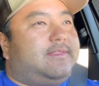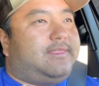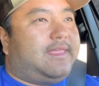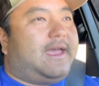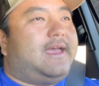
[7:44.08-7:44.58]

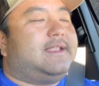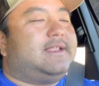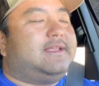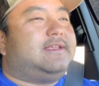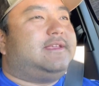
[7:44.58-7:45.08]
that
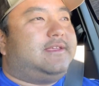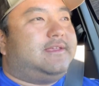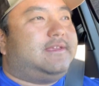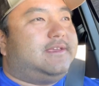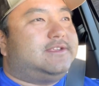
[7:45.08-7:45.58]

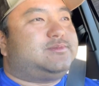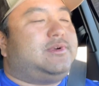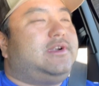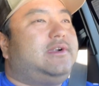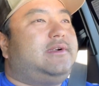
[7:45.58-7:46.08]
is
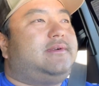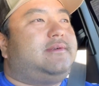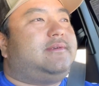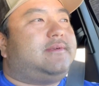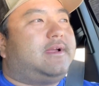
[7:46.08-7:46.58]
where
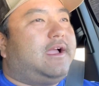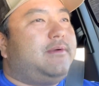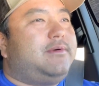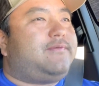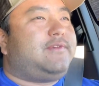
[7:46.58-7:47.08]
I
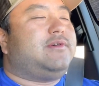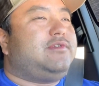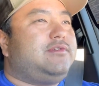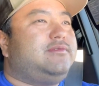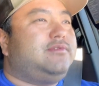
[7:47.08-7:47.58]
would feel
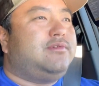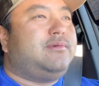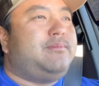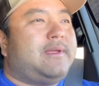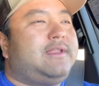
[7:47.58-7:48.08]
you
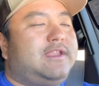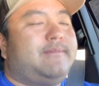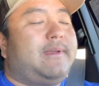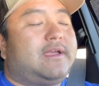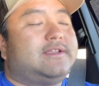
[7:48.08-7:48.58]
may need to
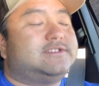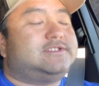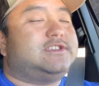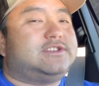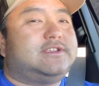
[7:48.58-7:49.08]
make a
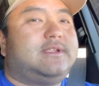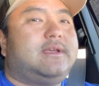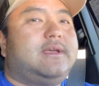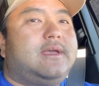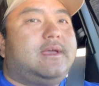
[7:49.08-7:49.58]
decision
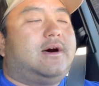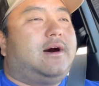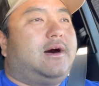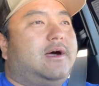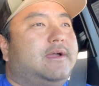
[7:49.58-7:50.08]

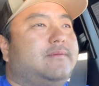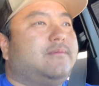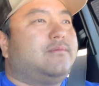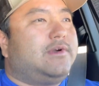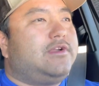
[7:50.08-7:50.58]
on
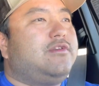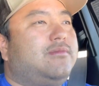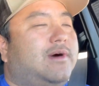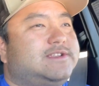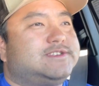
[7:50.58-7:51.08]
where you
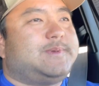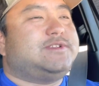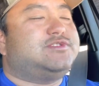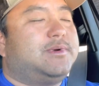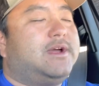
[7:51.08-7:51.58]
want to
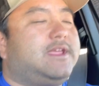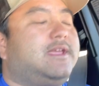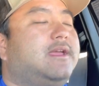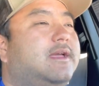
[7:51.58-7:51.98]
spend your money.